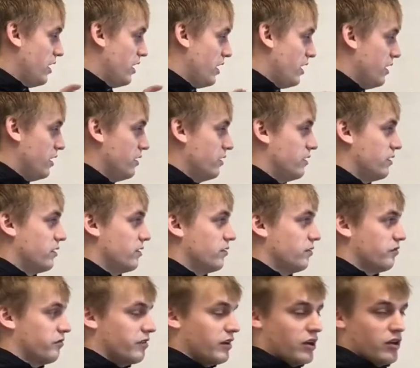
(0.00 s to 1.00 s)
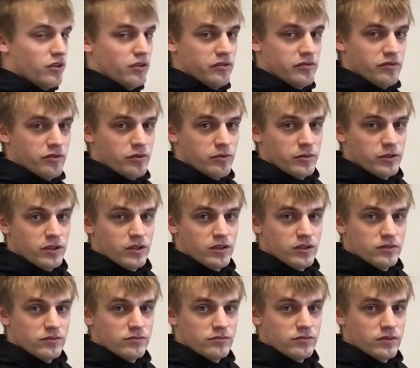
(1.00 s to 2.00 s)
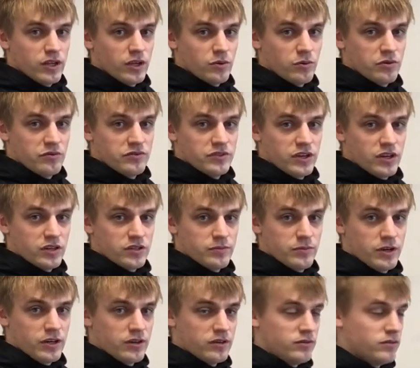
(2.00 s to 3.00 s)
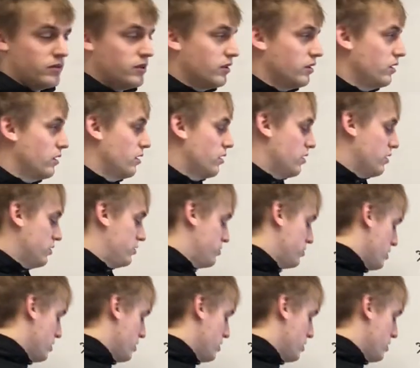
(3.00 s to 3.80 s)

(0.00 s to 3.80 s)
and follow the formula like we've talked about. Let's